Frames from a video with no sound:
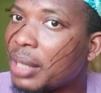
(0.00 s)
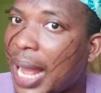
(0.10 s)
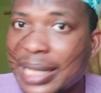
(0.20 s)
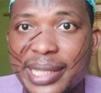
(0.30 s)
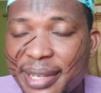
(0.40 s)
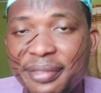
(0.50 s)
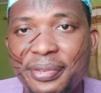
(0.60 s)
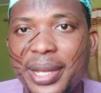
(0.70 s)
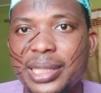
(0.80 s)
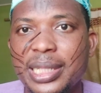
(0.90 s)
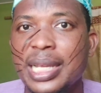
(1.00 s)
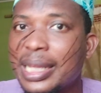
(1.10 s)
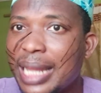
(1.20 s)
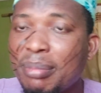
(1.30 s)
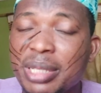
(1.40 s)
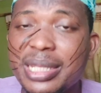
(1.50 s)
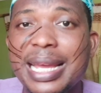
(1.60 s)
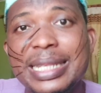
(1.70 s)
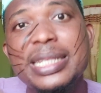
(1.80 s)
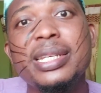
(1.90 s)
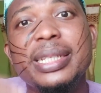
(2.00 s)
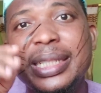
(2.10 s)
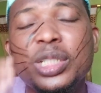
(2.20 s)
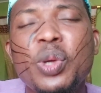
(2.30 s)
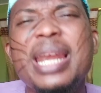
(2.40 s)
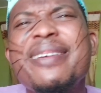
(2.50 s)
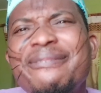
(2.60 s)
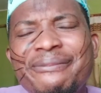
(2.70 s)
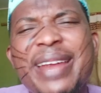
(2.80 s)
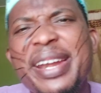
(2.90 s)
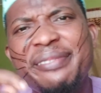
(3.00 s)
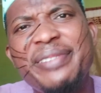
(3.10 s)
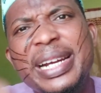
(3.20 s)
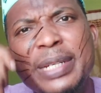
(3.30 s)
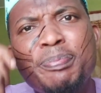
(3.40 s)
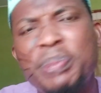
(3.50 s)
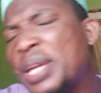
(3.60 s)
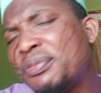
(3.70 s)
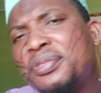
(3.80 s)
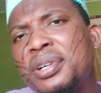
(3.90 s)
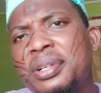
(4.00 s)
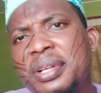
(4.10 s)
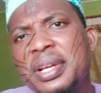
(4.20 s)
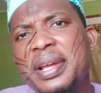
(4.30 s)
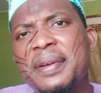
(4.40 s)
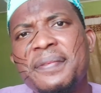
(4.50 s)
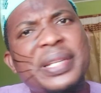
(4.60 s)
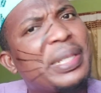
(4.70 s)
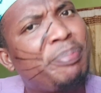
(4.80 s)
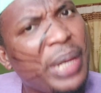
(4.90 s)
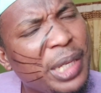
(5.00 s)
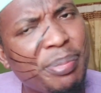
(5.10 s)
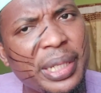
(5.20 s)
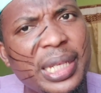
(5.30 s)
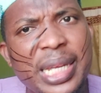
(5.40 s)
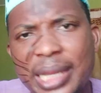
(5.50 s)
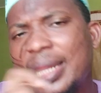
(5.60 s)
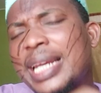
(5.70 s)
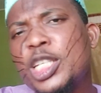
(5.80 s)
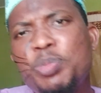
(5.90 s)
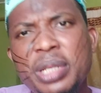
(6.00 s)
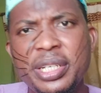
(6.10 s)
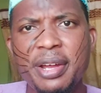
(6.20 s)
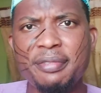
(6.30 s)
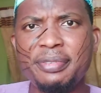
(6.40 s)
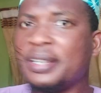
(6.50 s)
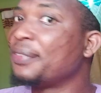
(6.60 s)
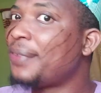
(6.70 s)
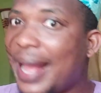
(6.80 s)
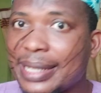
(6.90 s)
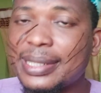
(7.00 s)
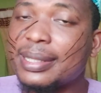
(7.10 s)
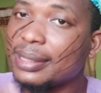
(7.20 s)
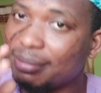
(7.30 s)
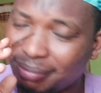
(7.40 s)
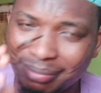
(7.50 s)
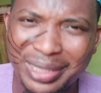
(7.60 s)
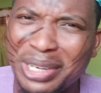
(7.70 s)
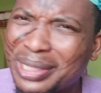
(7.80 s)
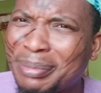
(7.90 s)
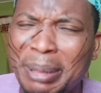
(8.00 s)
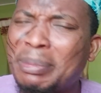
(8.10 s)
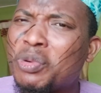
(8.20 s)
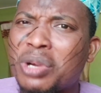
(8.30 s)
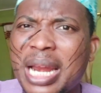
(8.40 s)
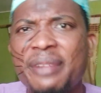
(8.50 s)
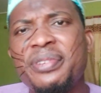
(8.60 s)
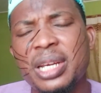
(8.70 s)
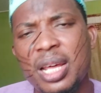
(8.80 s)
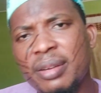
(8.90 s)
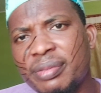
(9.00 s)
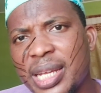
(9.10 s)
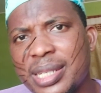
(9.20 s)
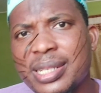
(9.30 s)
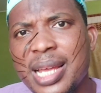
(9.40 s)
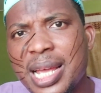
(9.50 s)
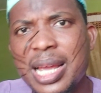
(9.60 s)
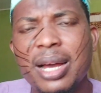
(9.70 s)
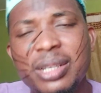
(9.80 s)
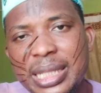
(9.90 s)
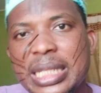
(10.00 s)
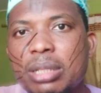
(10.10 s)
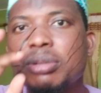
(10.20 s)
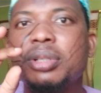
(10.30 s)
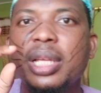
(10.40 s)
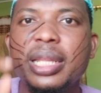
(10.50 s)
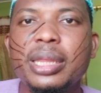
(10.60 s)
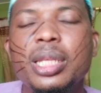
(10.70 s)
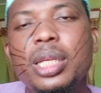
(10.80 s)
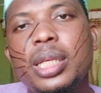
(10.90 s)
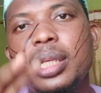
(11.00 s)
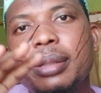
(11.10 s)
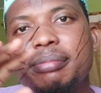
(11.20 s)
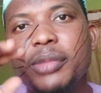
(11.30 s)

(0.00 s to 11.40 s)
at infant. That means that it's usually very, very painful for the baby that is being done for. In fact, the baby will cry for a lot of days until the